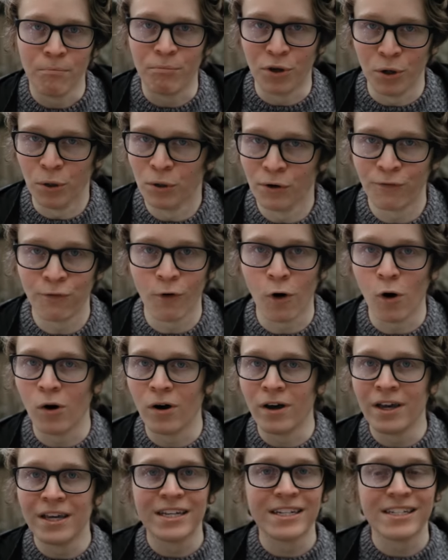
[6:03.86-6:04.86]

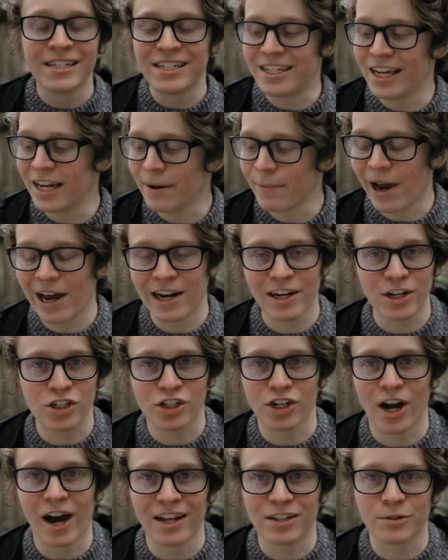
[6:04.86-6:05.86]
beautiful, cinematic
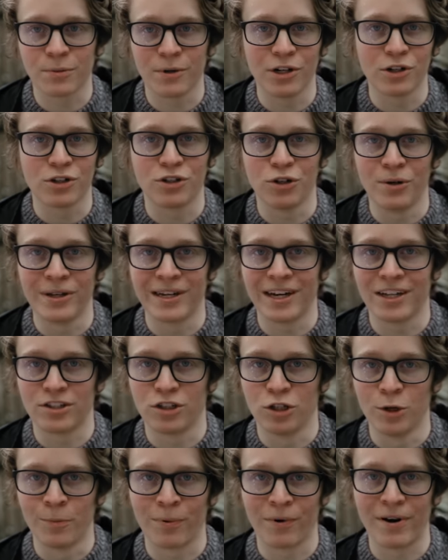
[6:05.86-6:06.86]
shots when you're shooting on
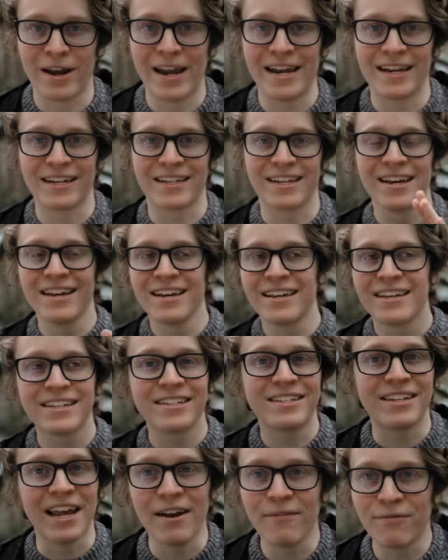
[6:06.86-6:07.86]
Super 8.
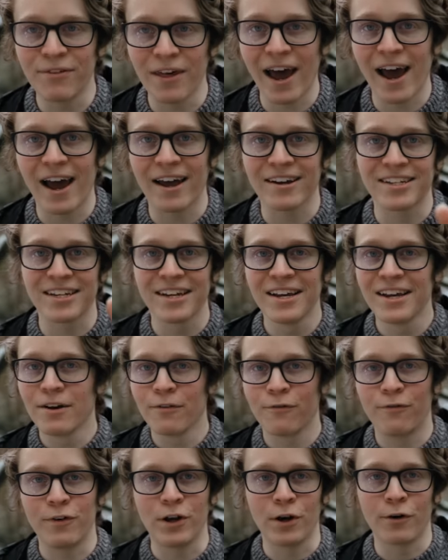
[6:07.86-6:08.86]
Save that
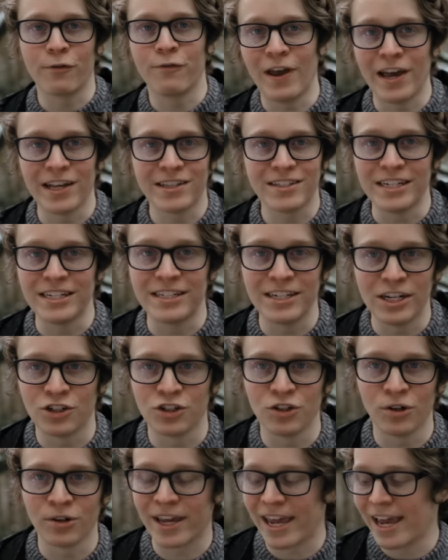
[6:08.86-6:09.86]
for your fancy
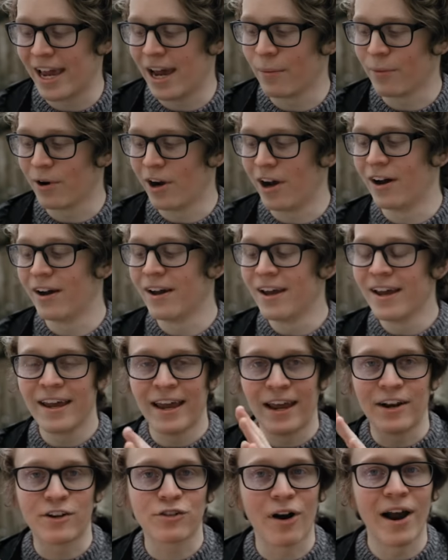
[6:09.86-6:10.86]
digital camera
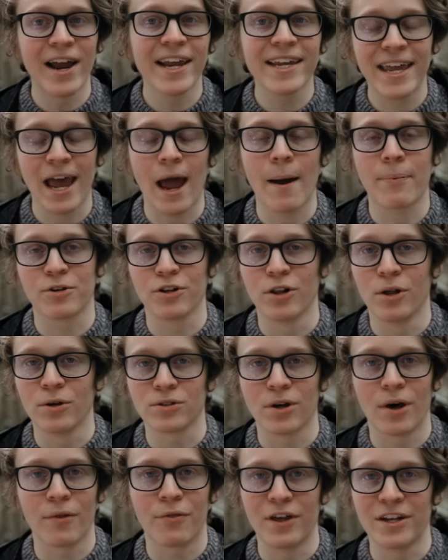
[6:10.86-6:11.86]
and try and capture
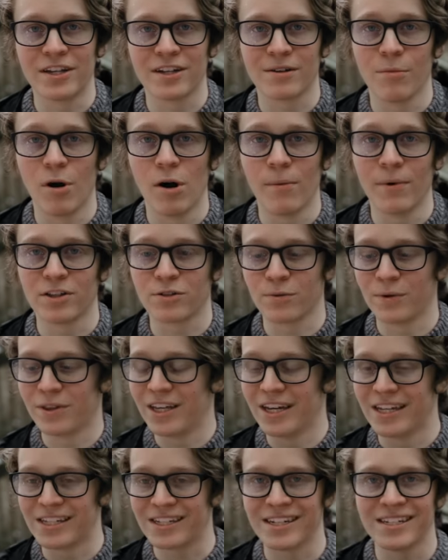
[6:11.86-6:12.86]
those authentic moments with
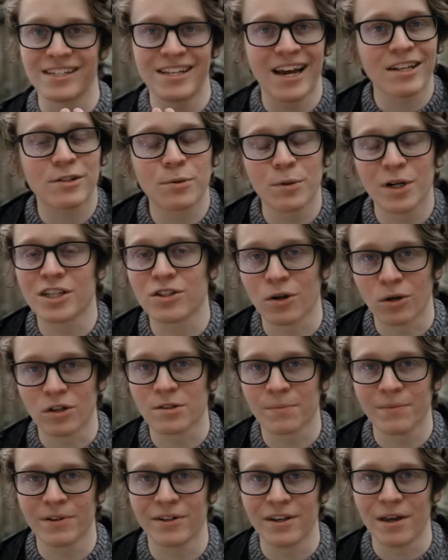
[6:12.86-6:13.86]
this, because that's what it's
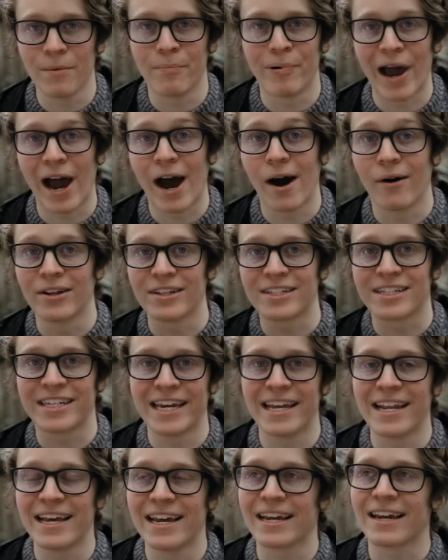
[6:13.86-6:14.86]
ultimately about, is
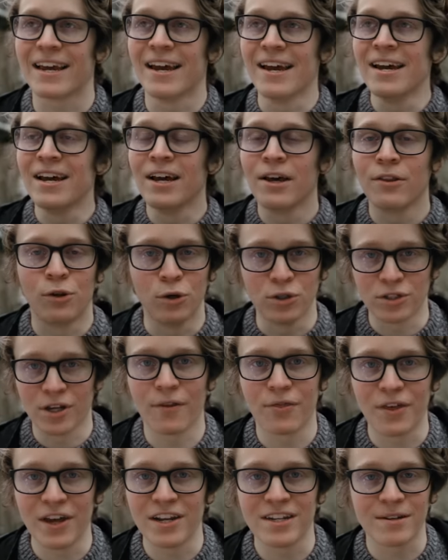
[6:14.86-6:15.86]
getting those
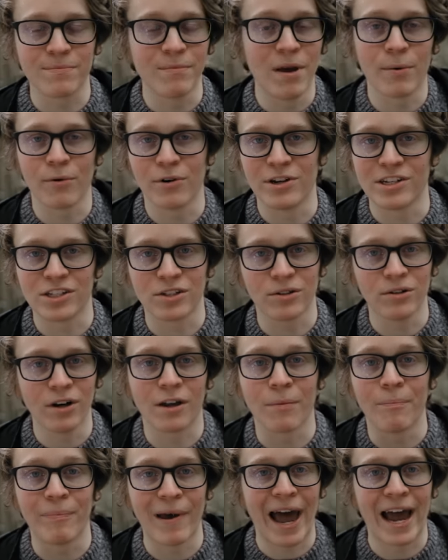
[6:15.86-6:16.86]
authentic memories to
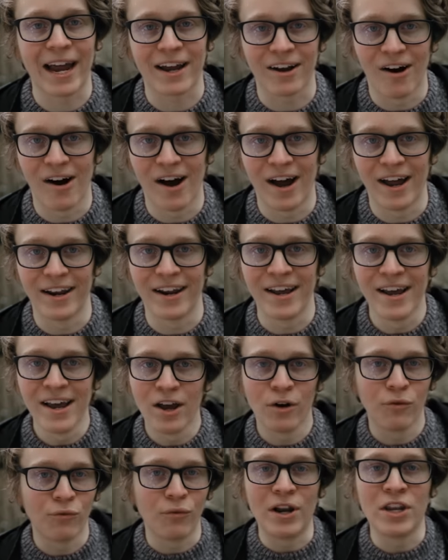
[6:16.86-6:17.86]
look back on
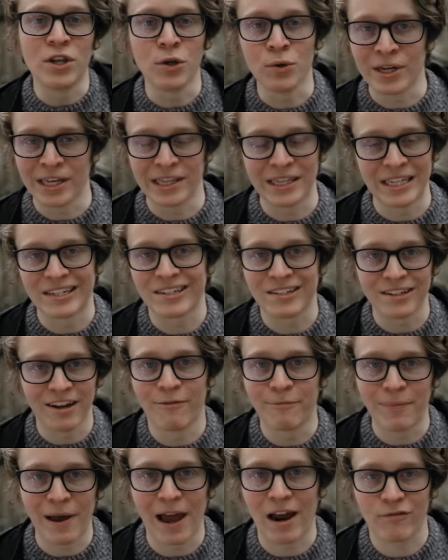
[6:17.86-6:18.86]
when you get this
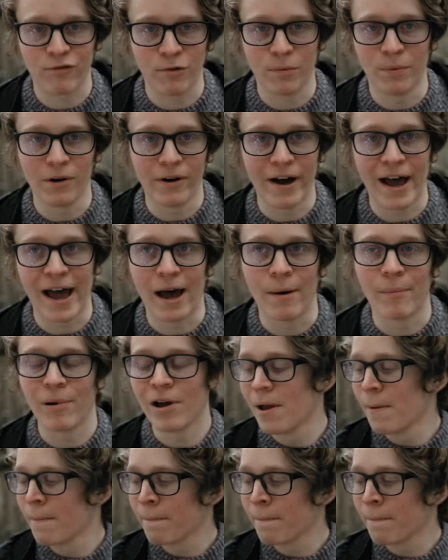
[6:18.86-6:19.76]
stuff back from the lab.